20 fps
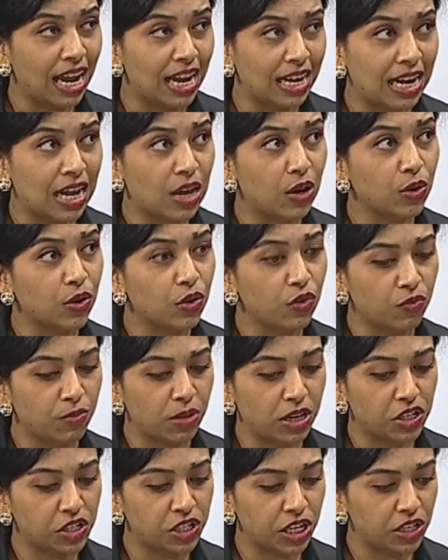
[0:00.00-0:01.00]
And now you've
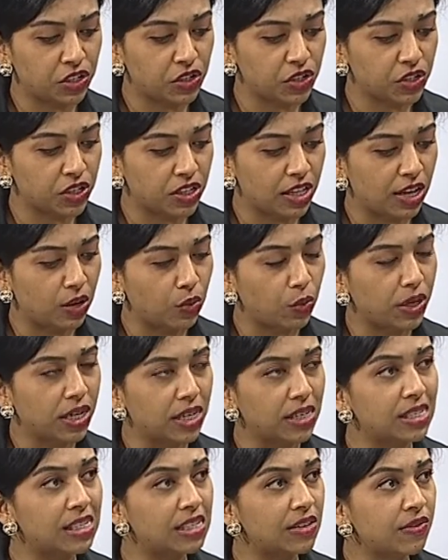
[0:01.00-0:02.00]
made changes to that way.
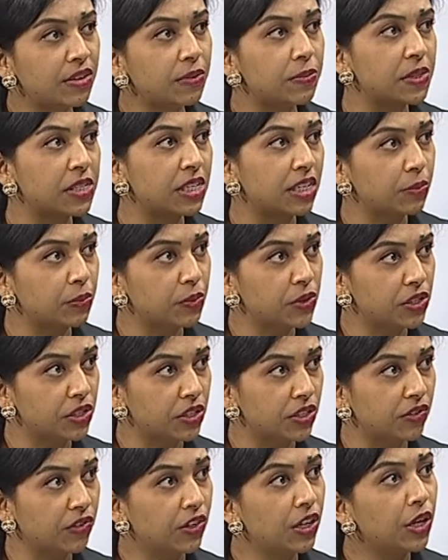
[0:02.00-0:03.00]
It's 70%
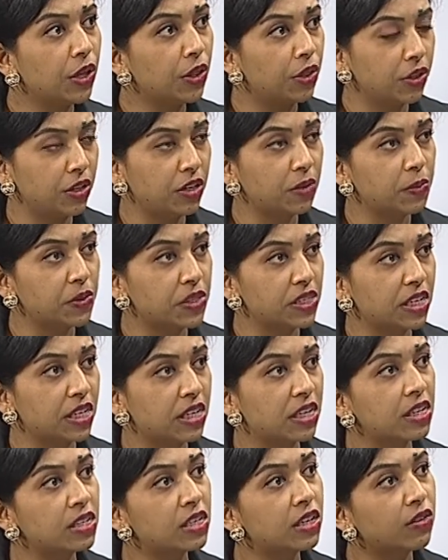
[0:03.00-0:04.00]
preserved,
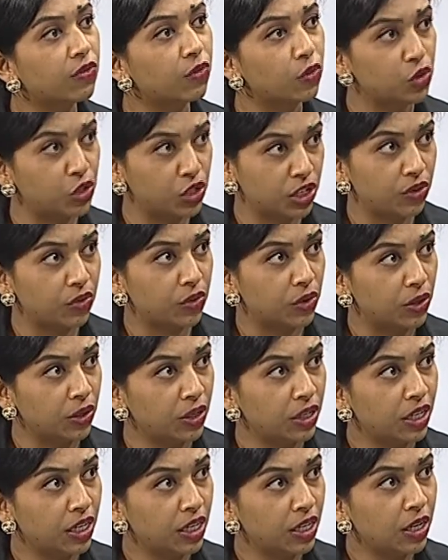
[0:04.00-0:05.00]
30% for general.
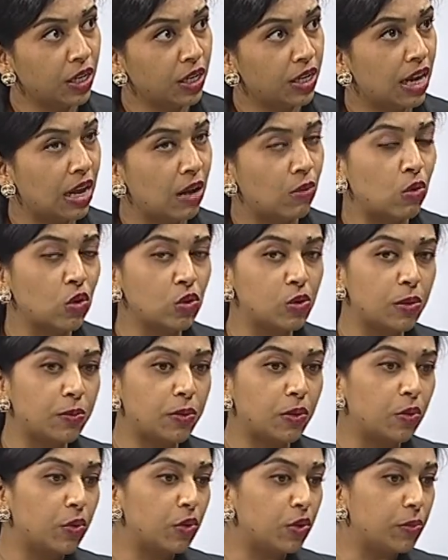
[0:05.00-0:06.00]
Now, most
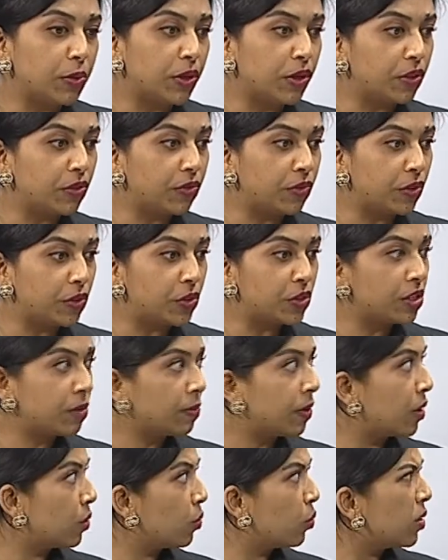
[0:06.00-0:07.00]
people will be confused
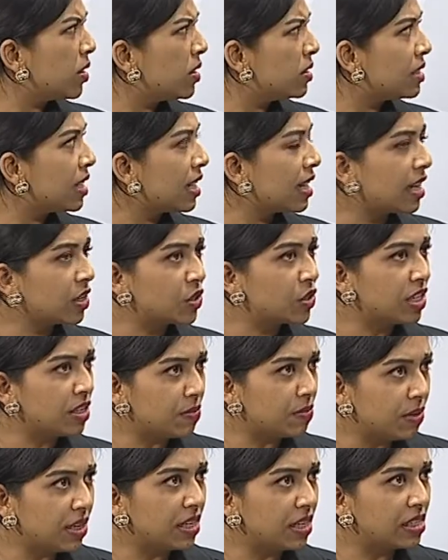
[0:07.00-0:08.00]
about what does that actually
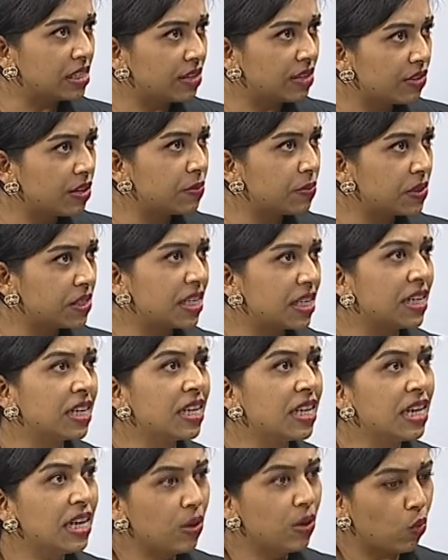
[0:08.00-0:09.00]
mean. 70%
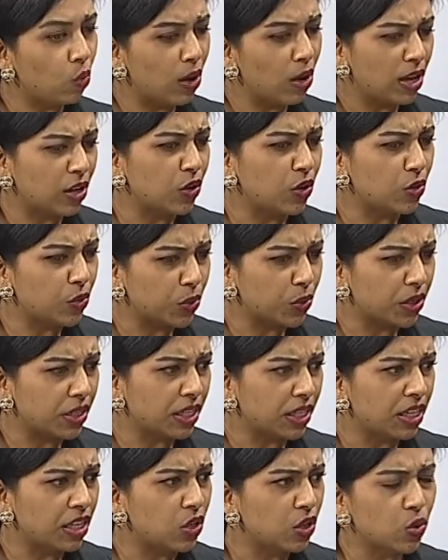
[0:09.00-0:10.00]
while you're
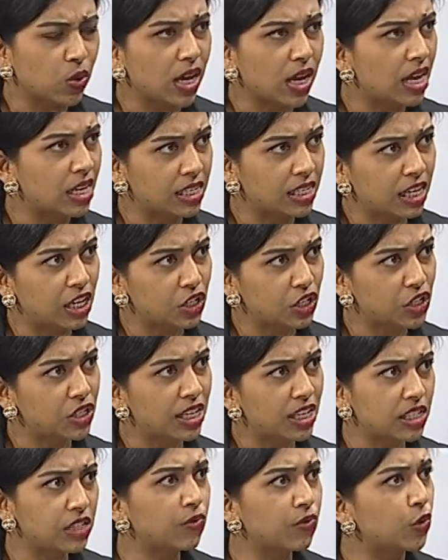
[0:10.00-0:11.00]
working, you can't touch.
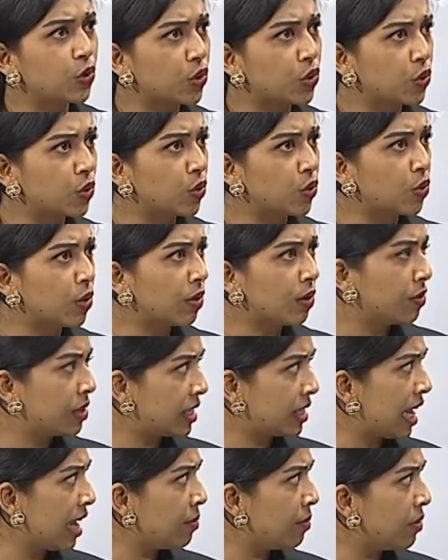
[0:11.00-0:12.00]
That's for your
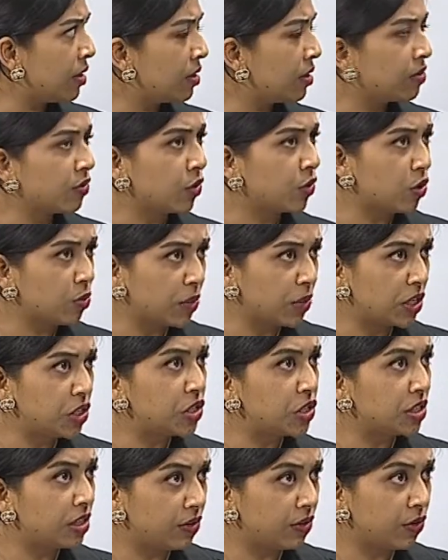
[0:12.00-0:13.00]
retirement, for your
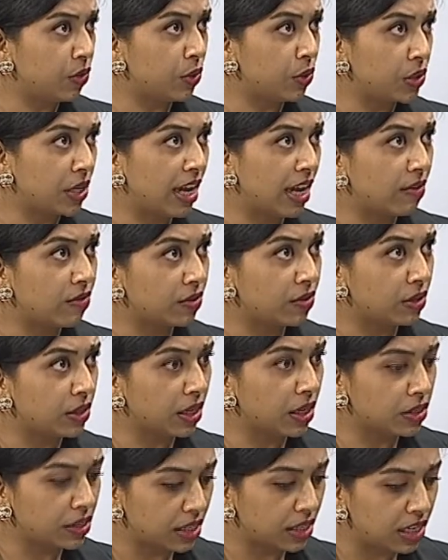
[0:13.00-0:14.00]
pension, if you were to have
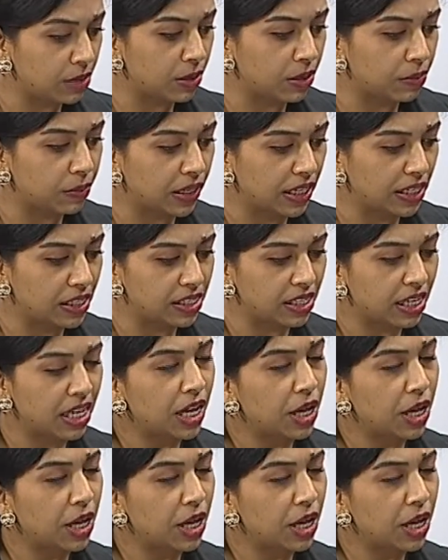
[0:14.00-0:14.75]
a scheme in place.